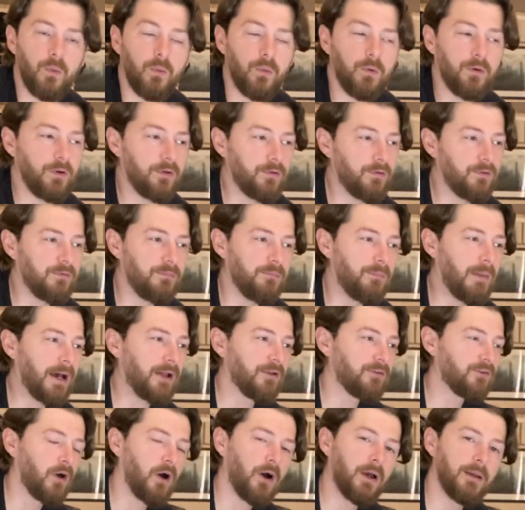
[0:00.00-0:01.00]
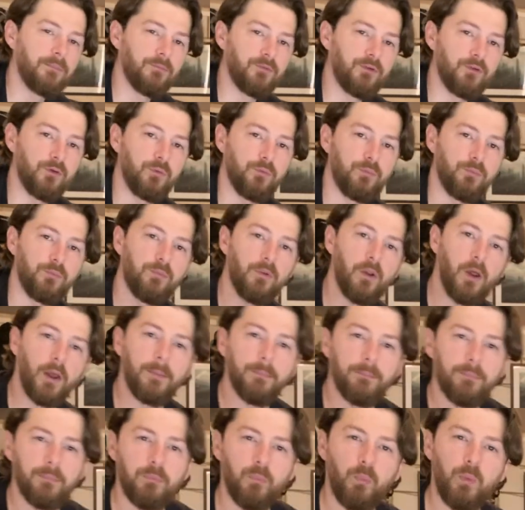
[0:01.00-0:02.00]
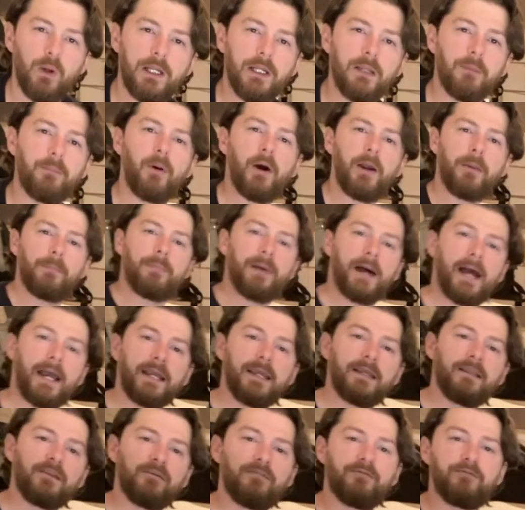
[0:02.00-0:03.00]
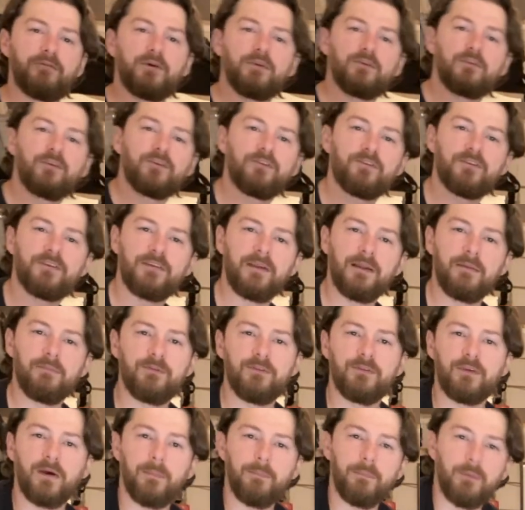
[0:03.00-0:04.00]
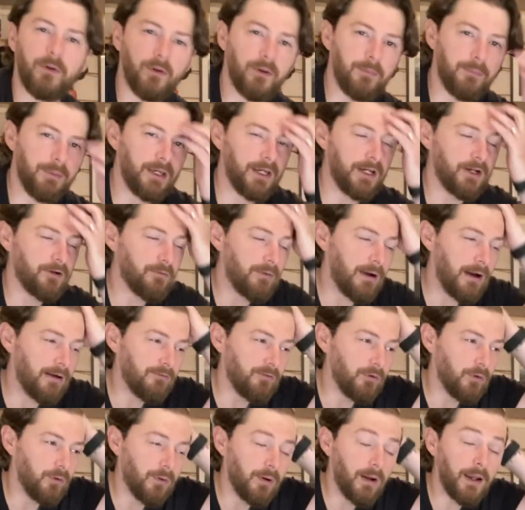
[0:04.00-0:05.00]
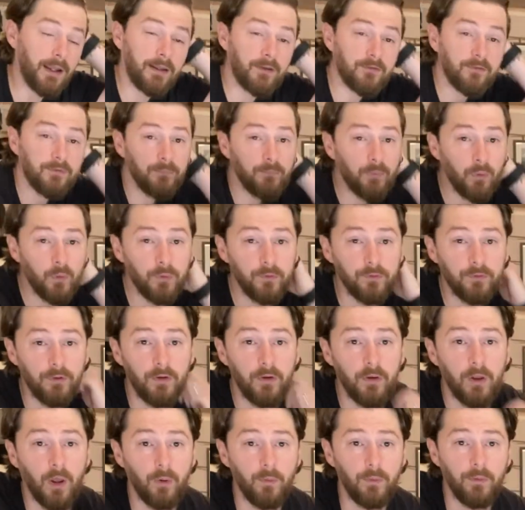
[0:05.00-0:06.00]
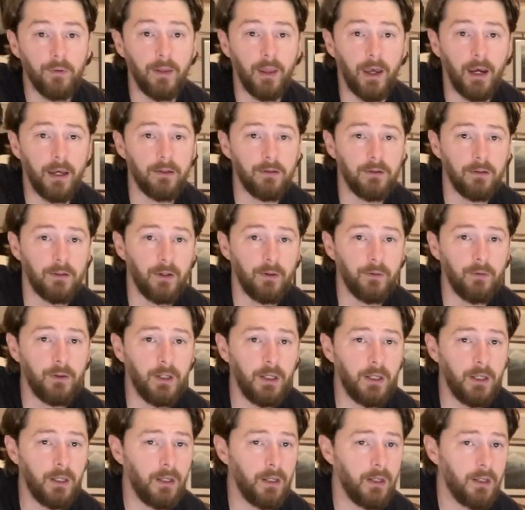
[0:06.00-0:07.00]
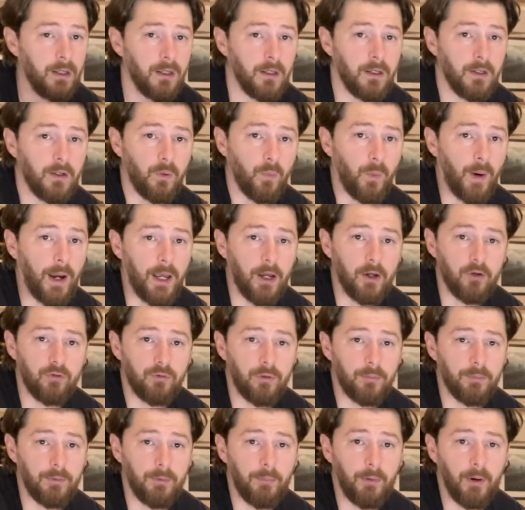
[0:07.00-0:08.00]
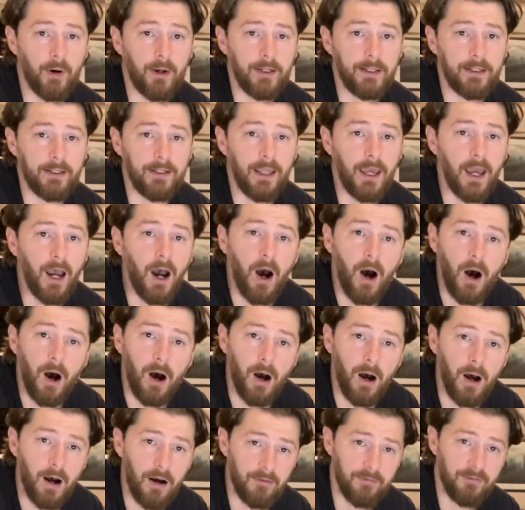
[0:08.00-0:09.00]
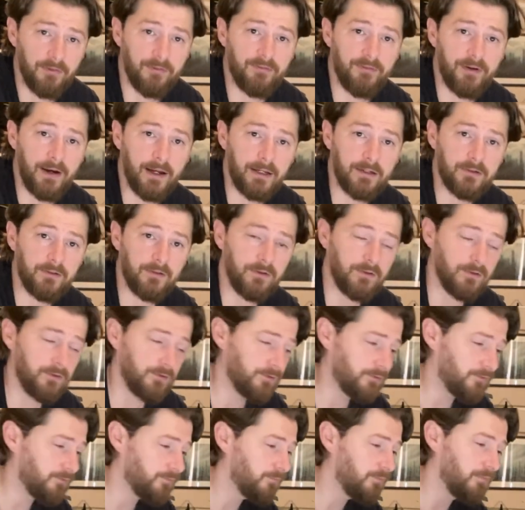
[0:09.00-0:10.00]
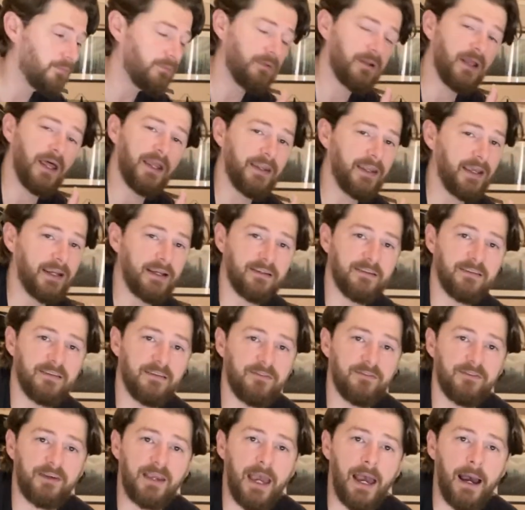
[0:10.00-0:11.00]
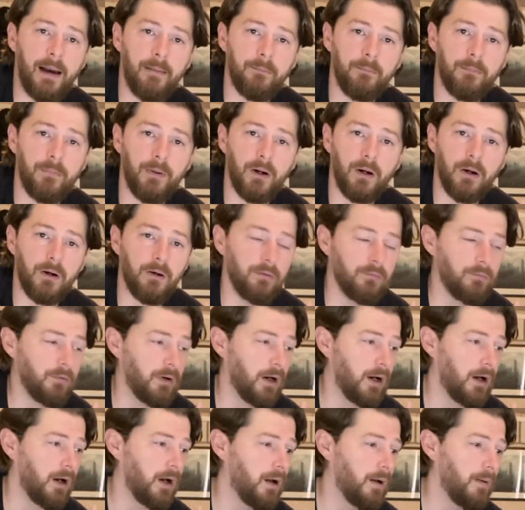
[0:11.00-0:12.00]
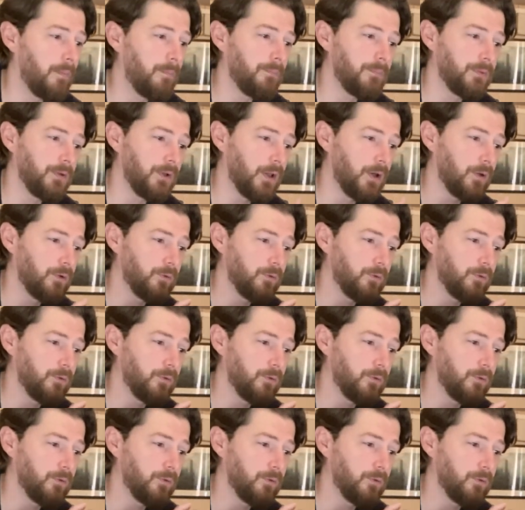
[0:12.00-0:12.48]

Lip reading: amount of times you like wheel a bike back and your foot just slips up on a bit of gravel, and it's important to note that, you know, the way I drop the bike, there are other factors, a negative camber, you know,